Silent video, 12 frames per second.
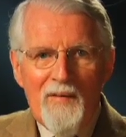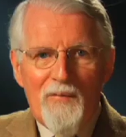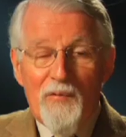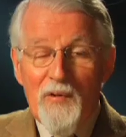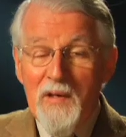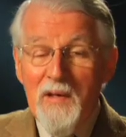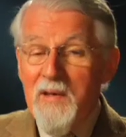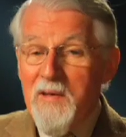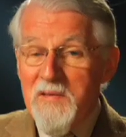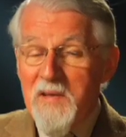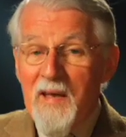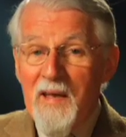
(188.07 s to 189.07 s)
And for
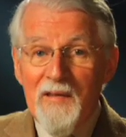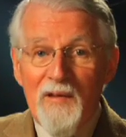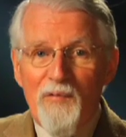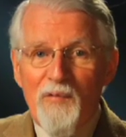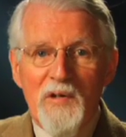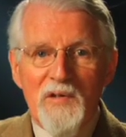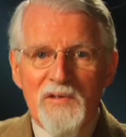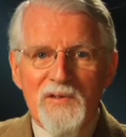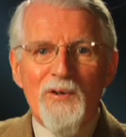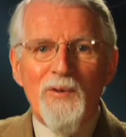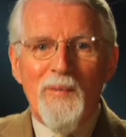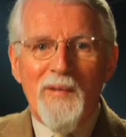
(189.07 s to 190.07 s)
years I had the first
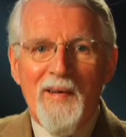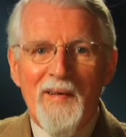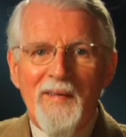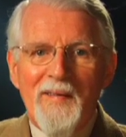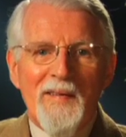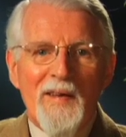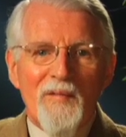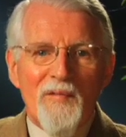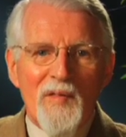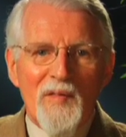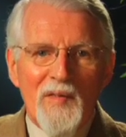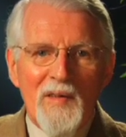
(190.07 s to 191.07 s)
two, but I didn't have
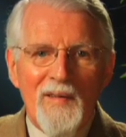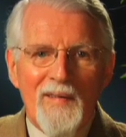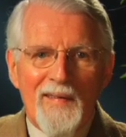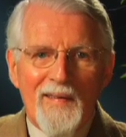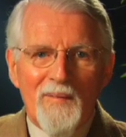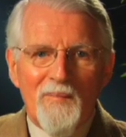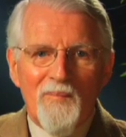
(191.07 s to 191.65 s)
the third.